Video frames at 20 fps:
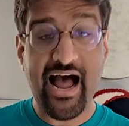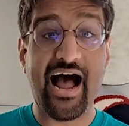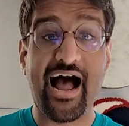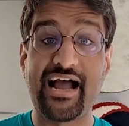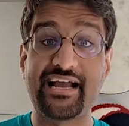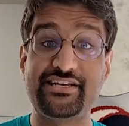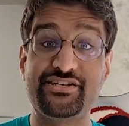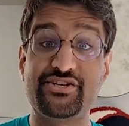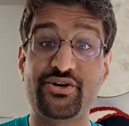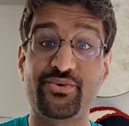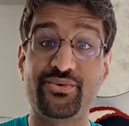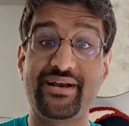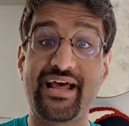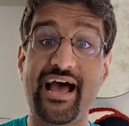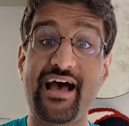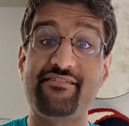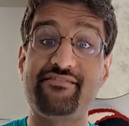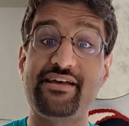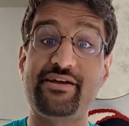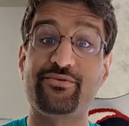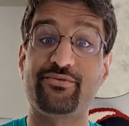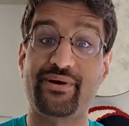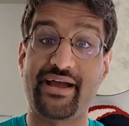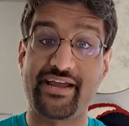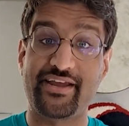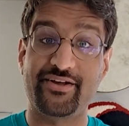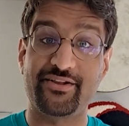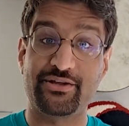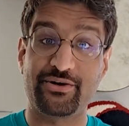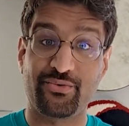I don't have a
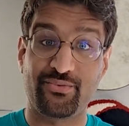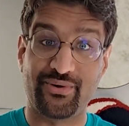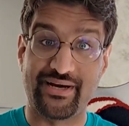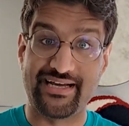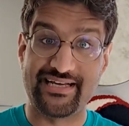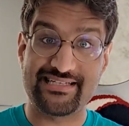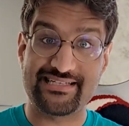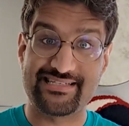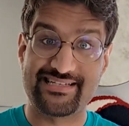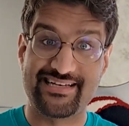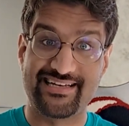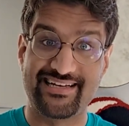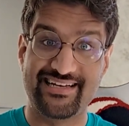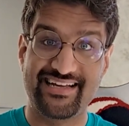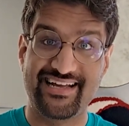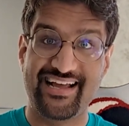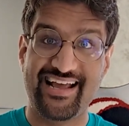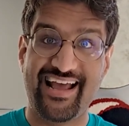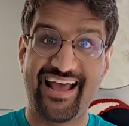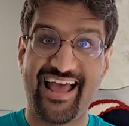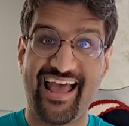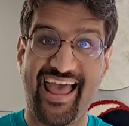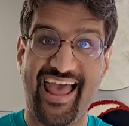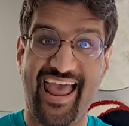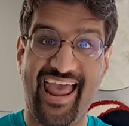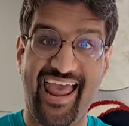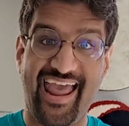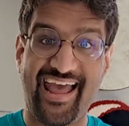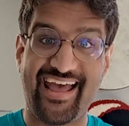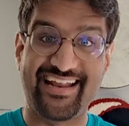regular whisk,
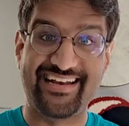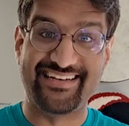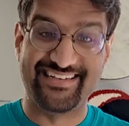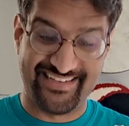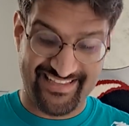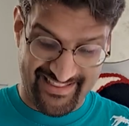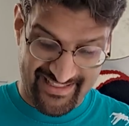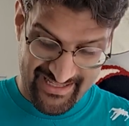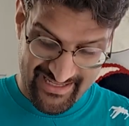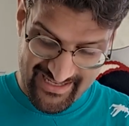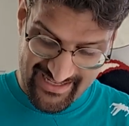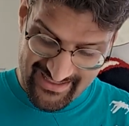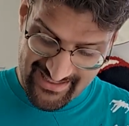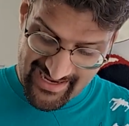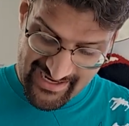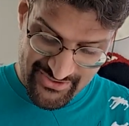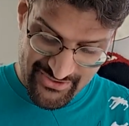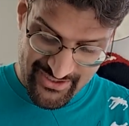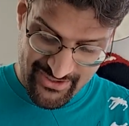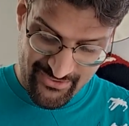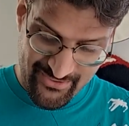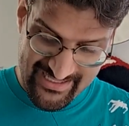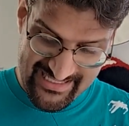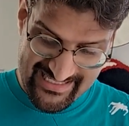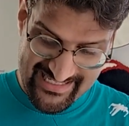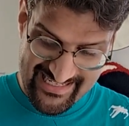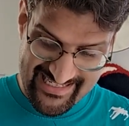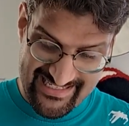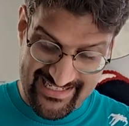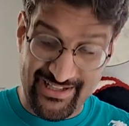and the electric
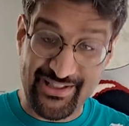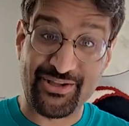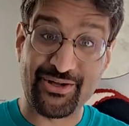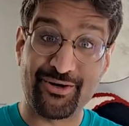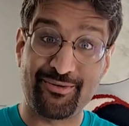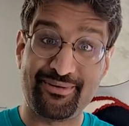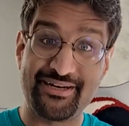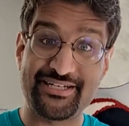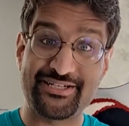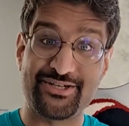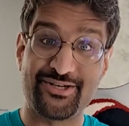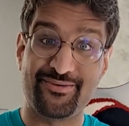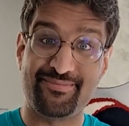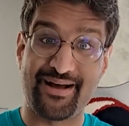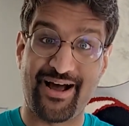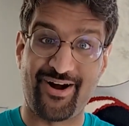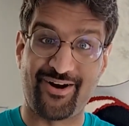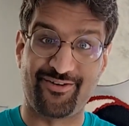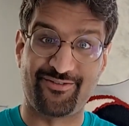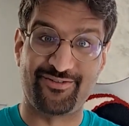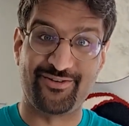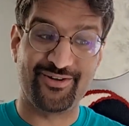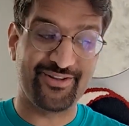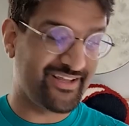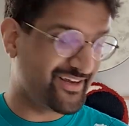whisk is a little bit too powerful.